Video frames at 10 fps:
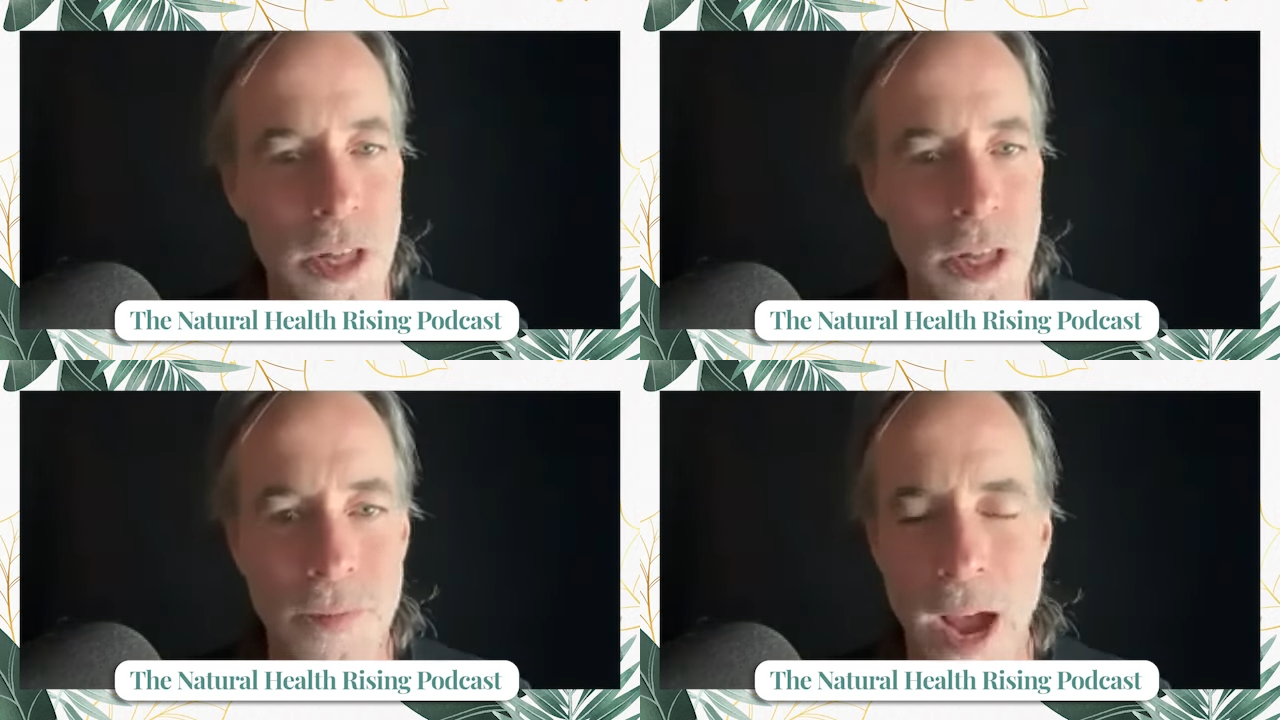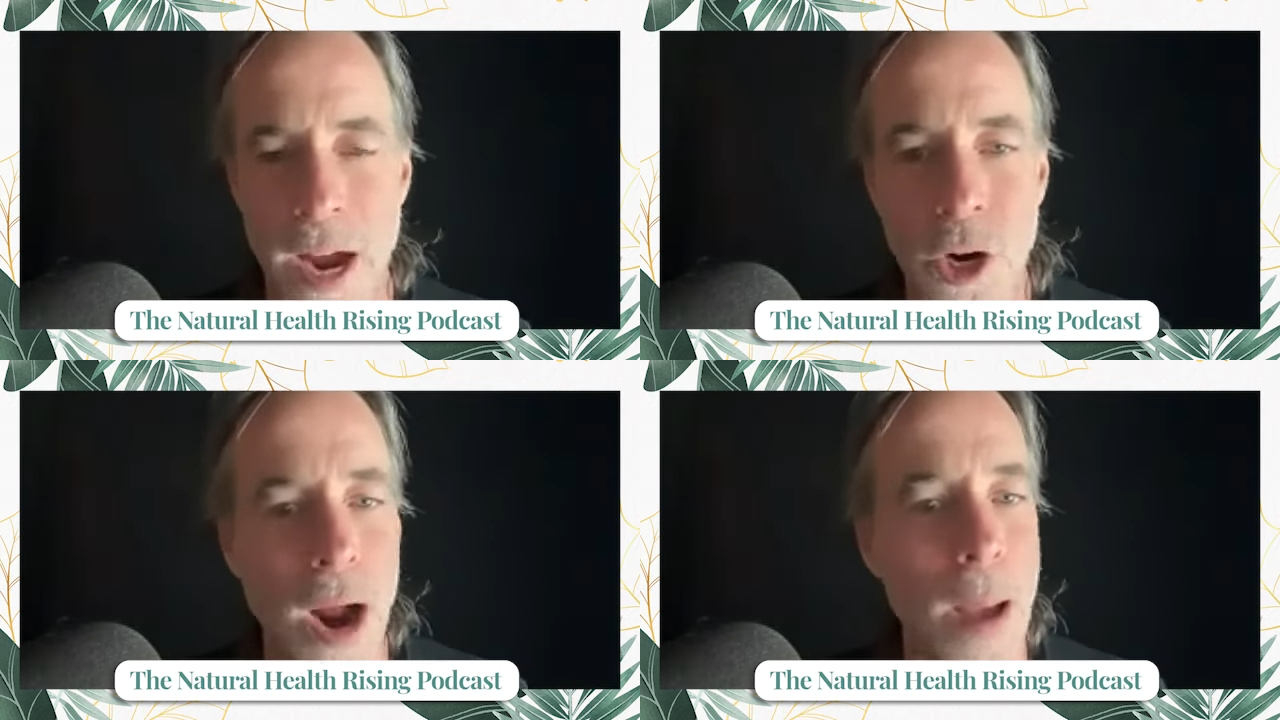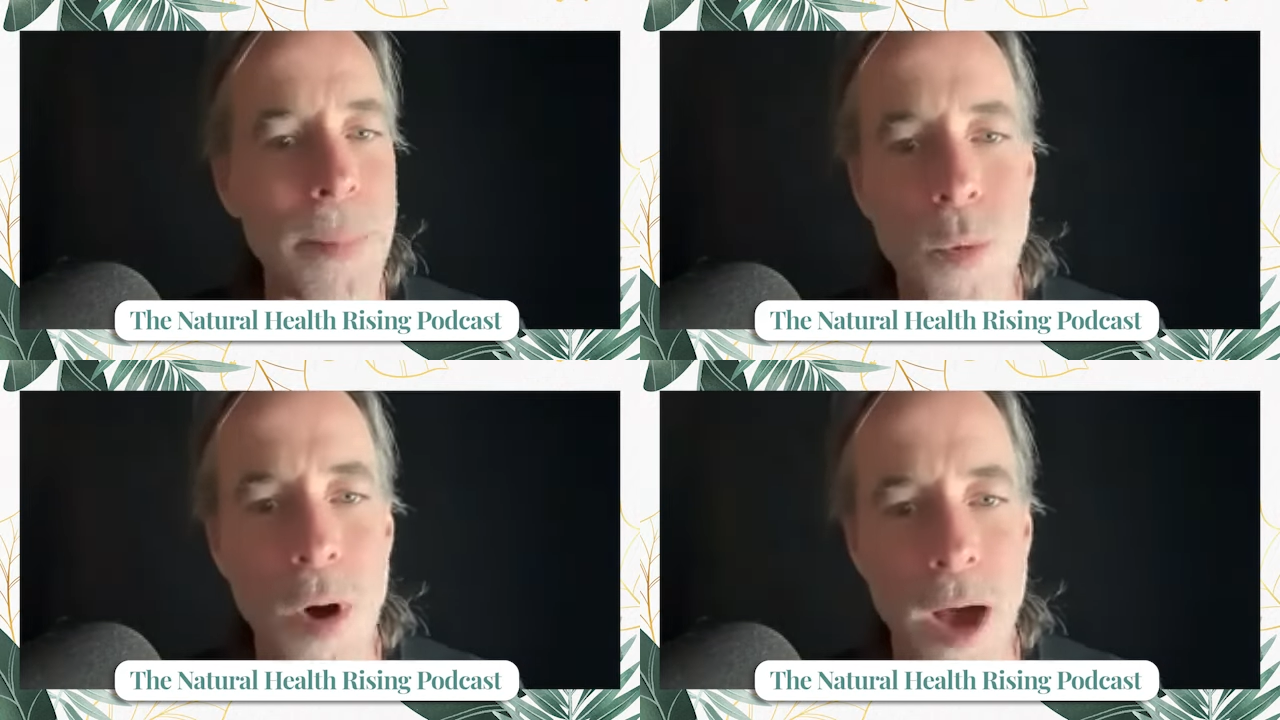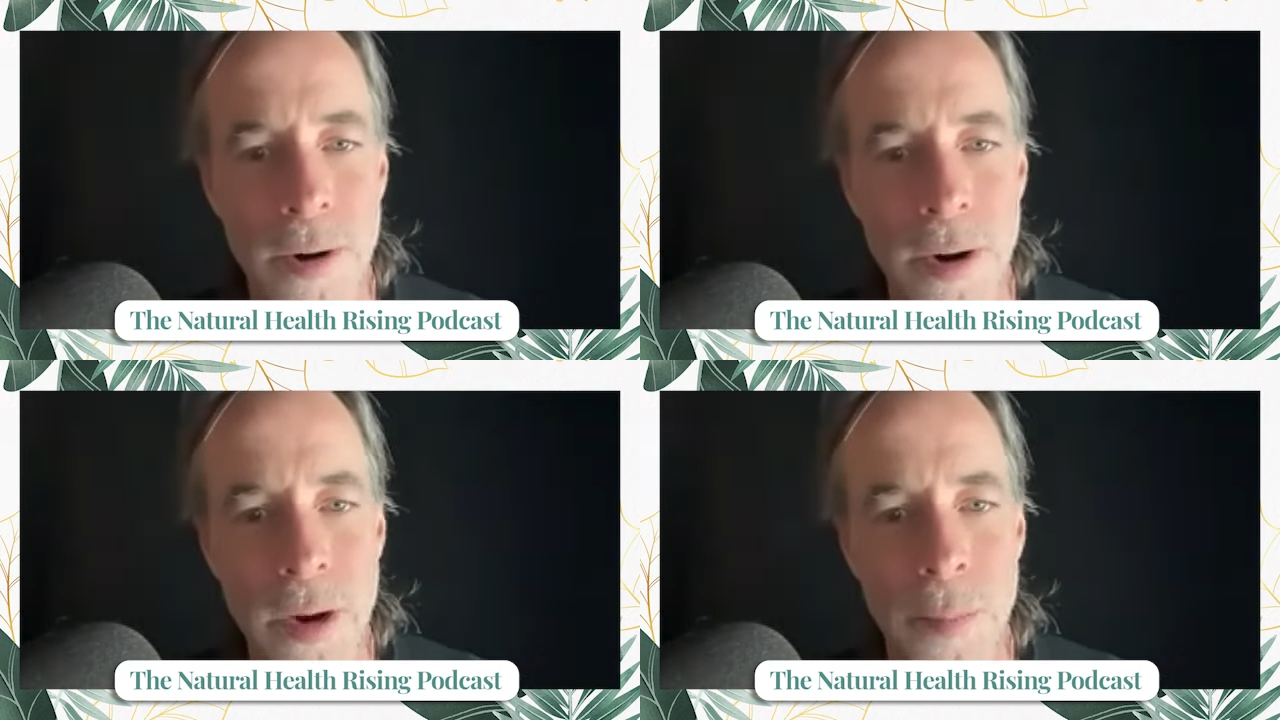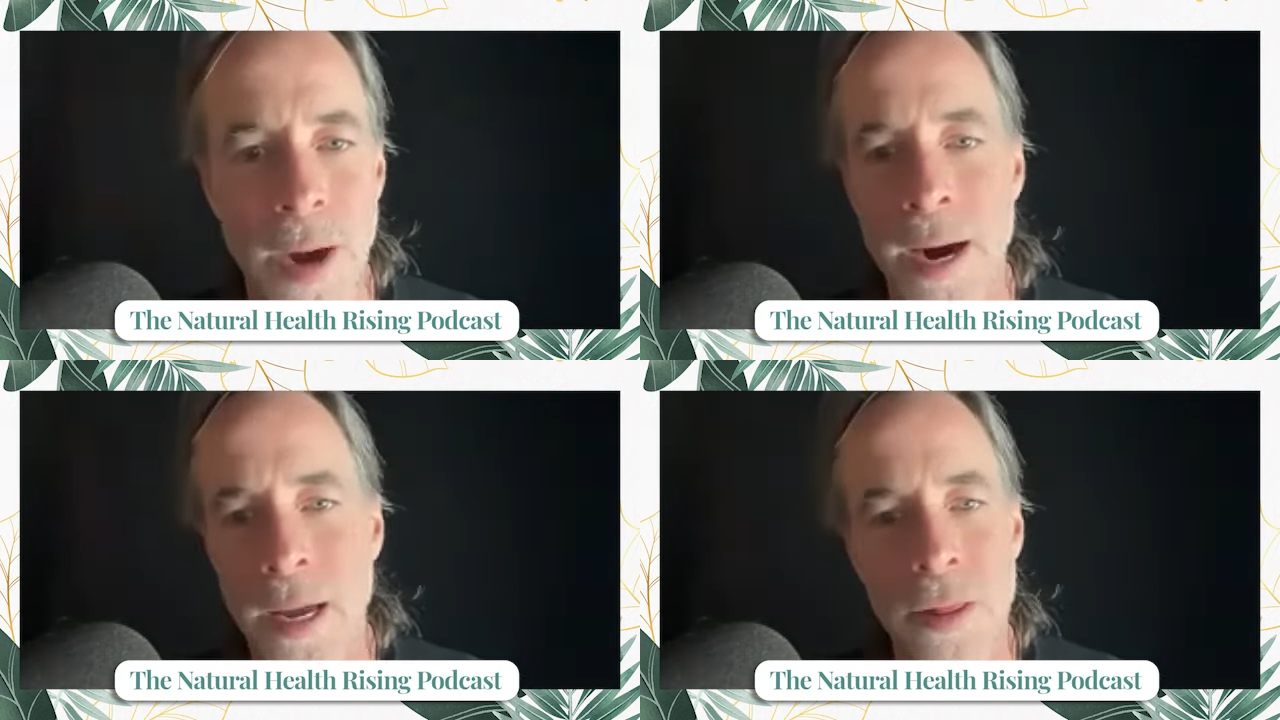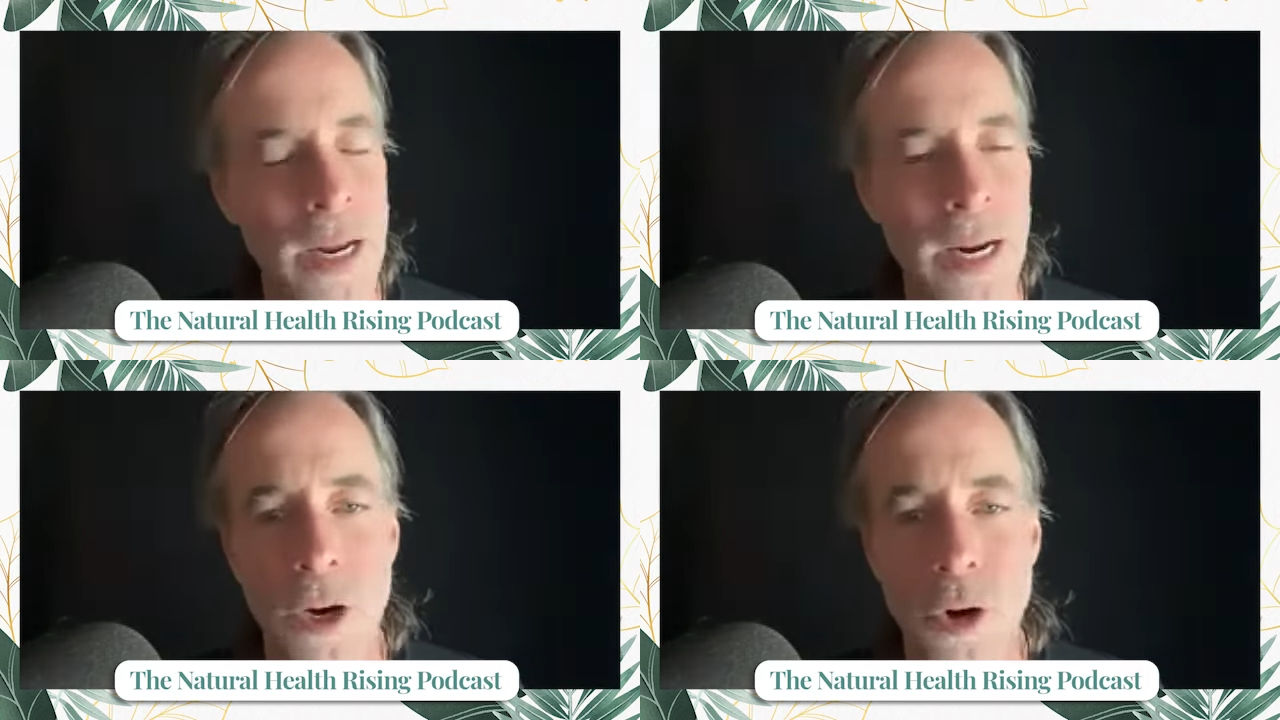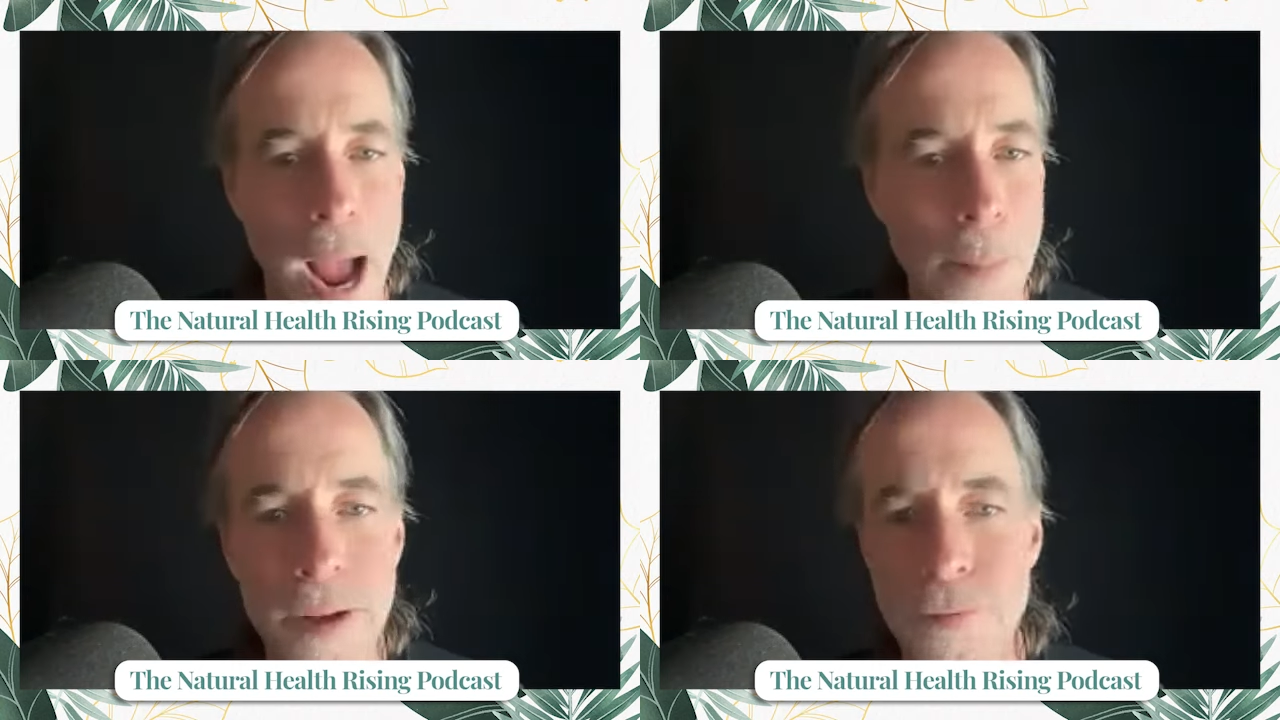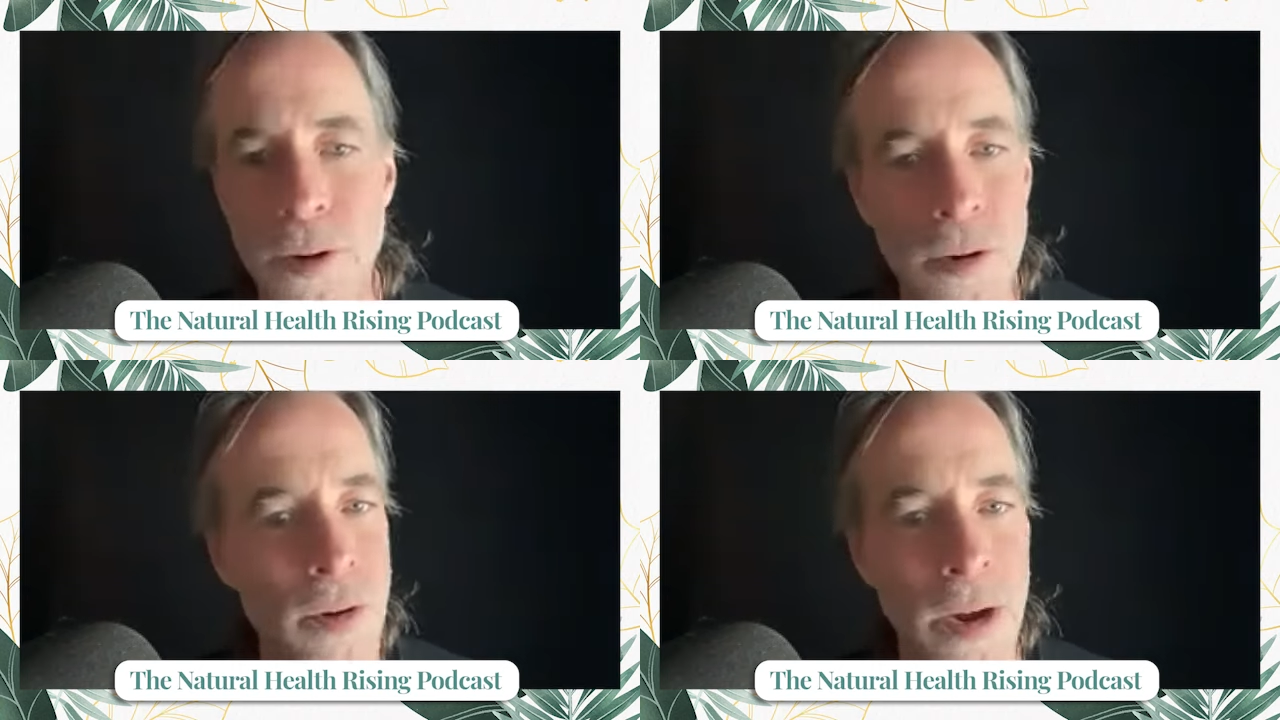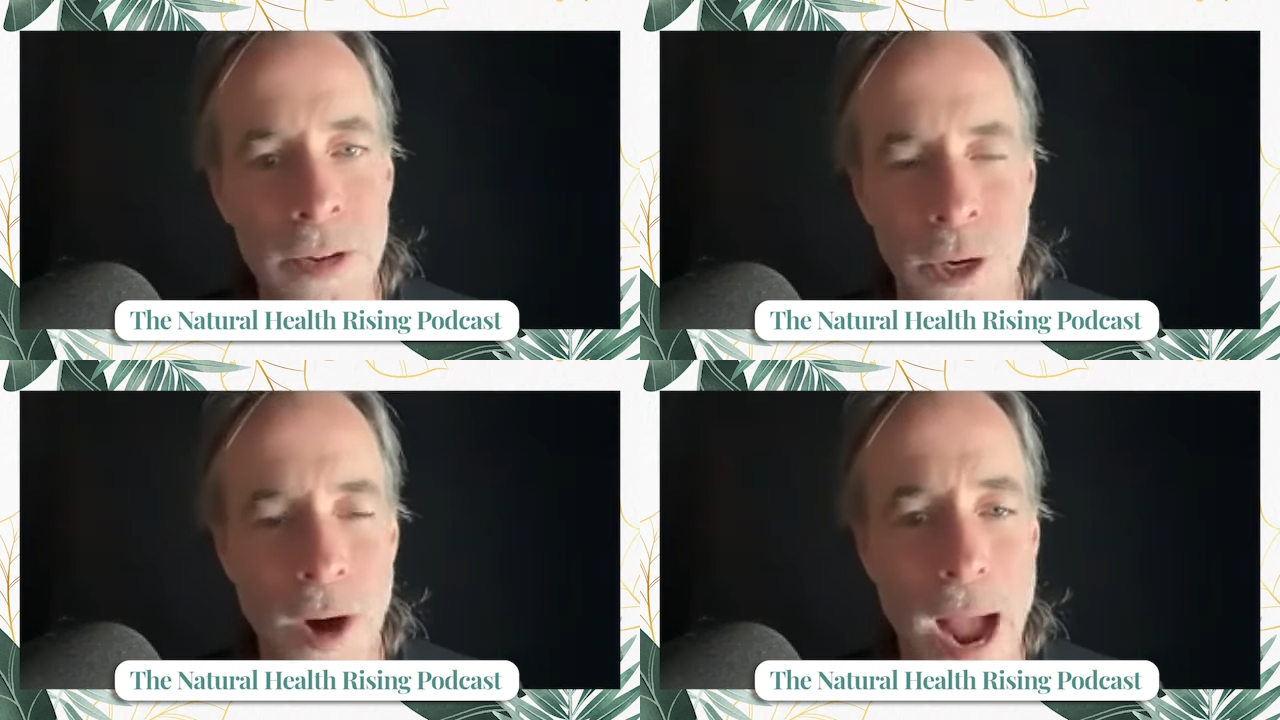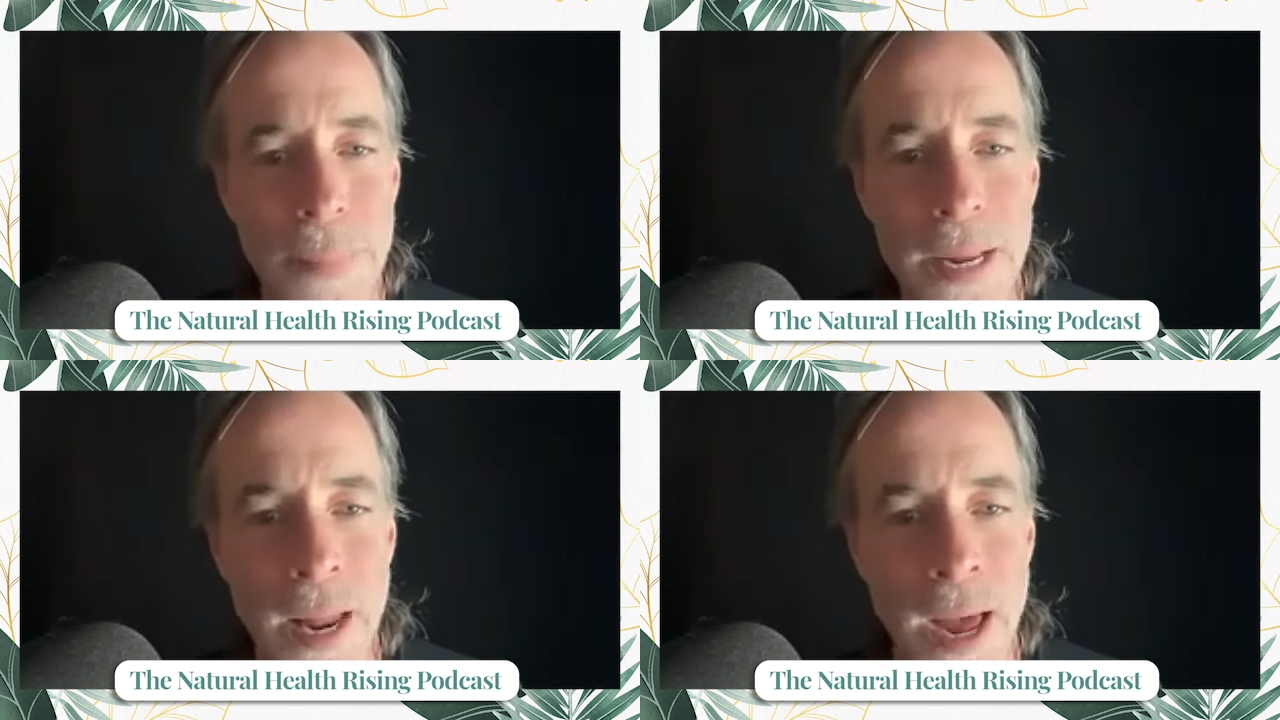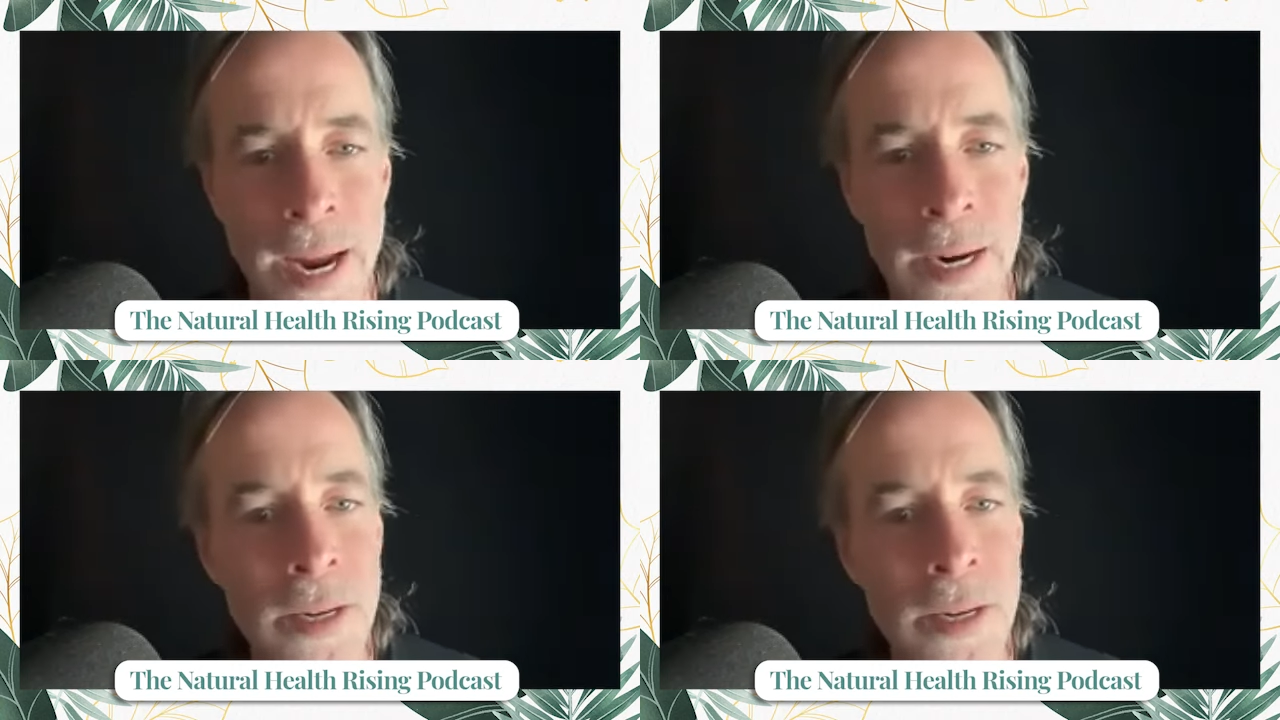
They've got crappy water in their body. They're eating crappy food. They're under crappy light.